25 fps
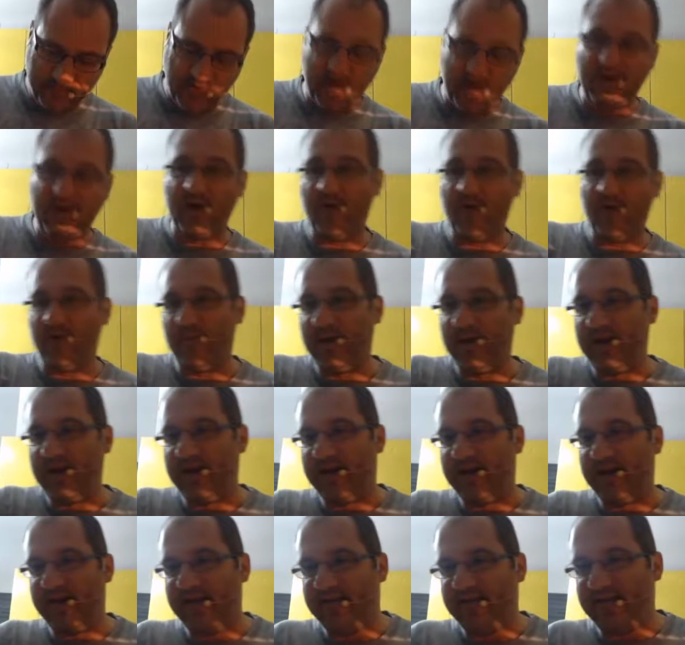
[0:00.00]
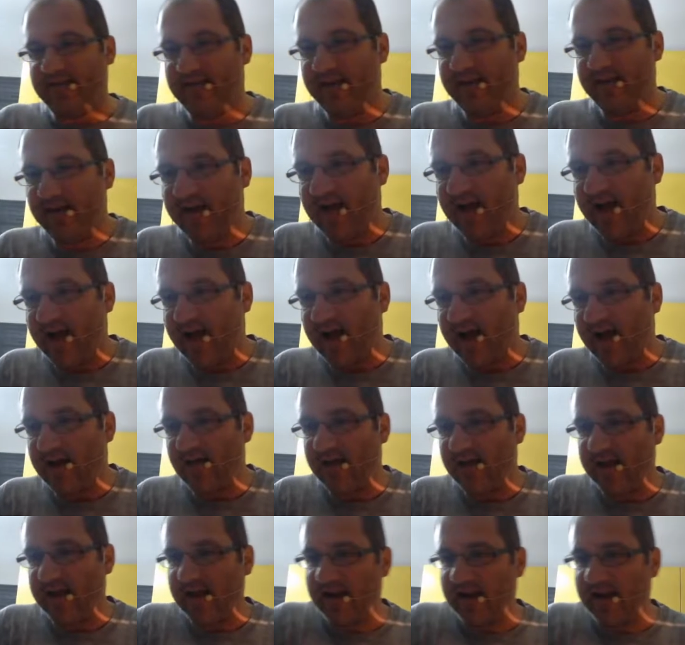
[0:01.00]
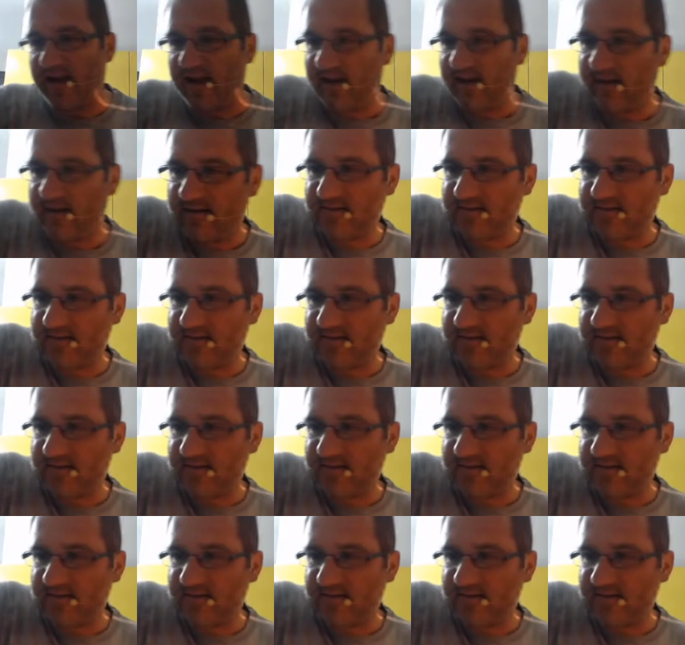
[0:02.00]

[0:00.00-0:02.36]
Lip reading: You know what I mean? It's... I don't get it.